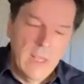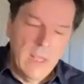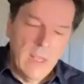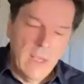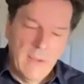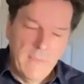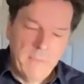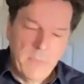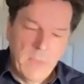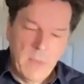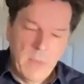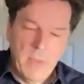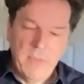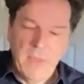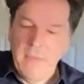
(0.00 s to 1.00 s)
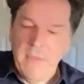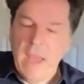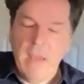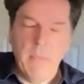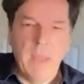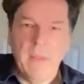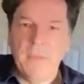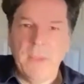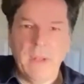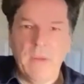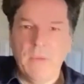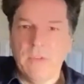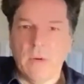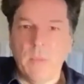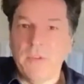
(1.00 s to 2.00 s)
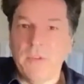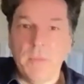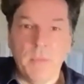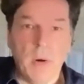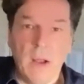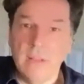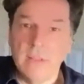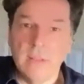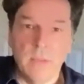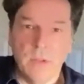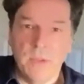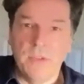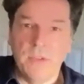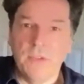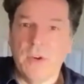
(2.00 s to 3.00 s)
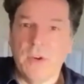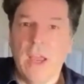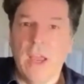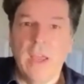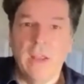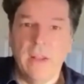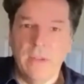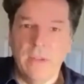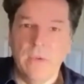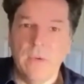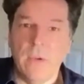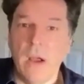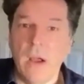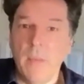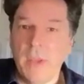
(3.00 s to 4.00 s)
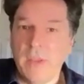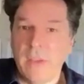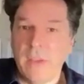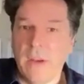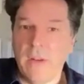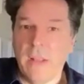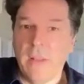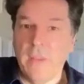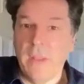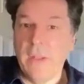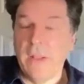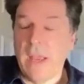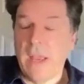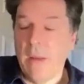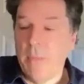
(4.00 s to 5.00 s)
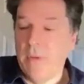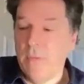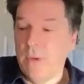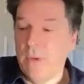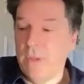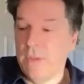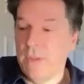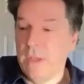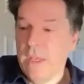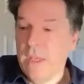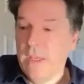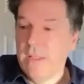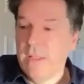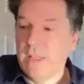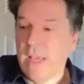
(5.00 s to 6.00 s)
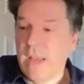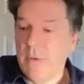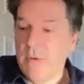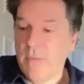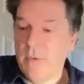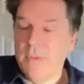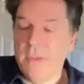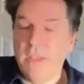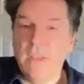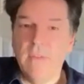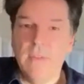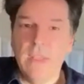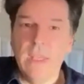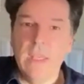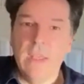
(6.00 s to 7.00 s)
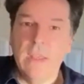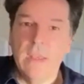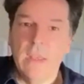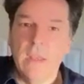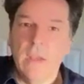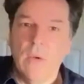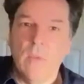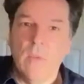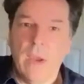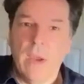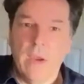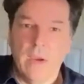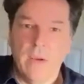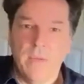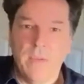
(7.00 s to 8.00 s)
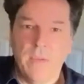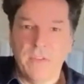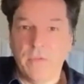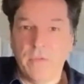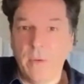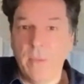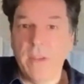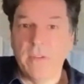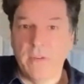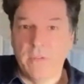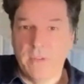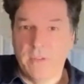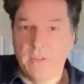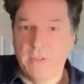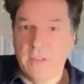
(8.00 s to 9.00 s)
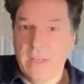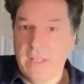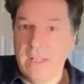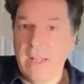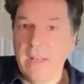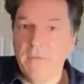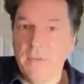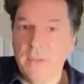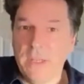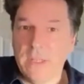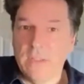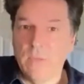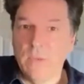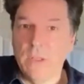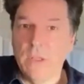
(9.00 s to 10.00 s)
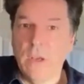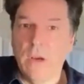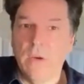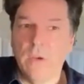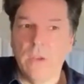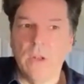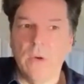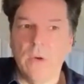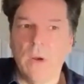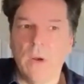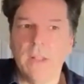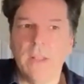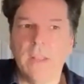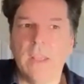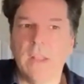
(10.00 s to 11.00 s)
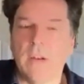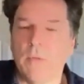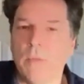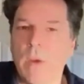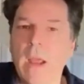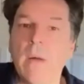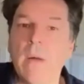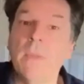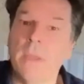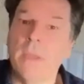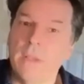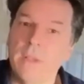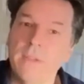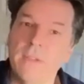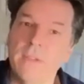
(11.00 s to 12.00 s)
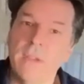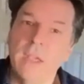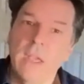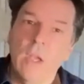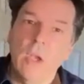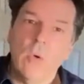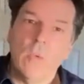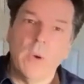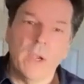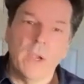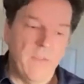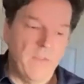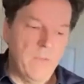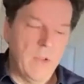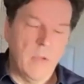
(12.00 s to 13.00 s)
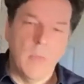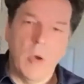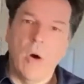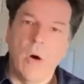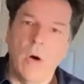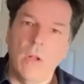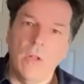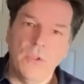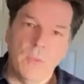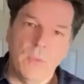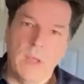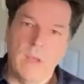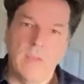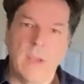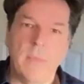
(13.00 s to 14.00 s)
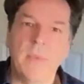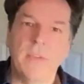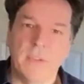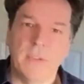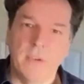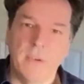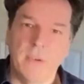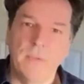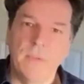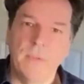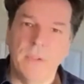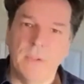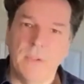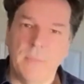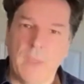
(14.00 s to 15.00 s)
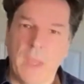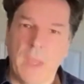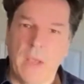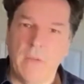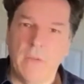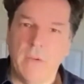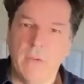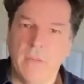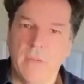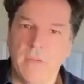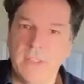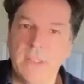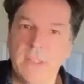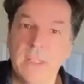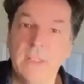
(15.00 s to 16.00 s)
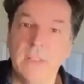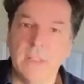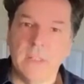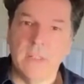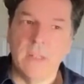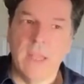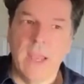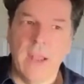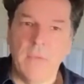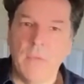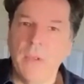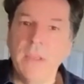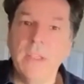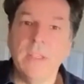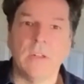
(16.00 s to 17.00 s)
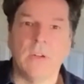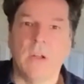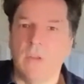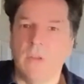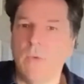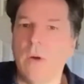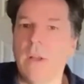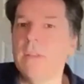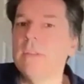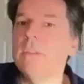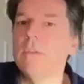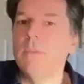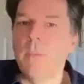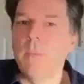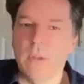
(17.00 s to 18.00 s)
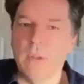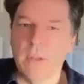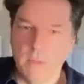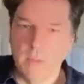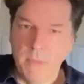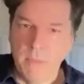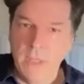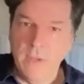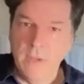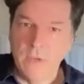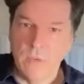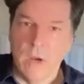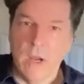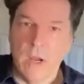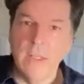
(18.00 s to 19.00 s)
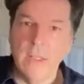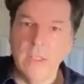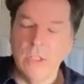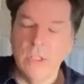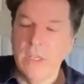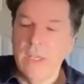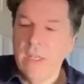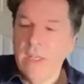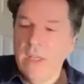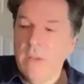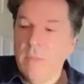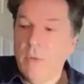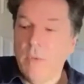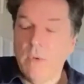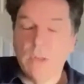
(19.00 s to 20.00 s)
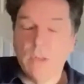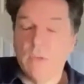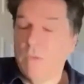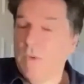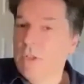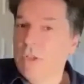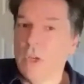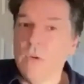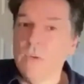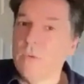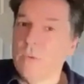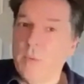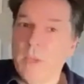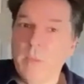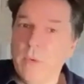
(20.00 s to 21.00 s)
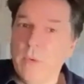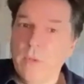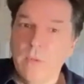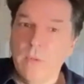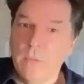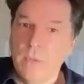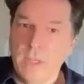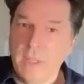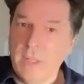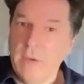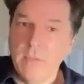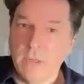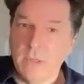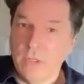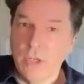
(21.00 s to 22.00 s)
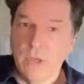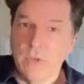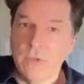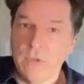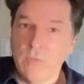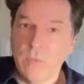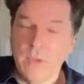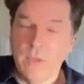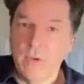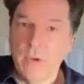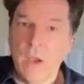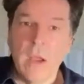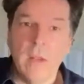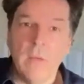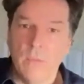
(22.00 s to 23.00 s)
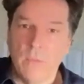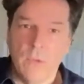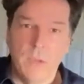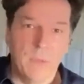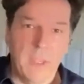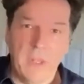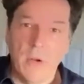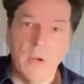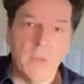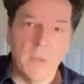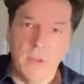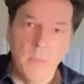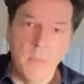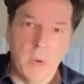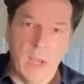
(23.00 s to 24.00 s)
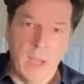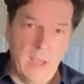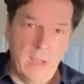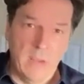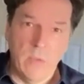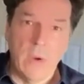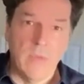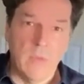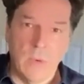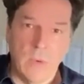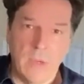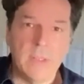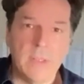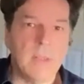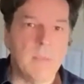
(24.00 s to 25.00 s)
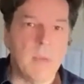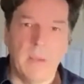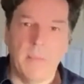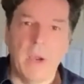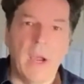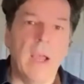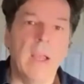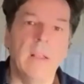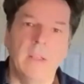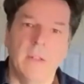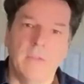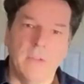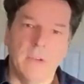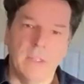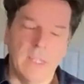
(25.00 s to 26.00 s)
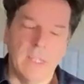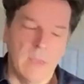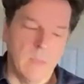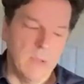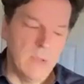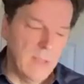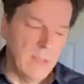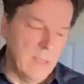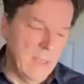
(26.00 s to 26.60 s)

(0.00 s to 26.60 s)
But then that meant that it was almost impossible to try new comics out. And then it's happened with TV, where the streaming services like Netflix would go, you know what, to get around this, we're going to film all 12 episodes of a season and release it all at once so people can binge watch. But we're with shows where people like network shows where they don't buy 12 at once, they buy a pilot, for example.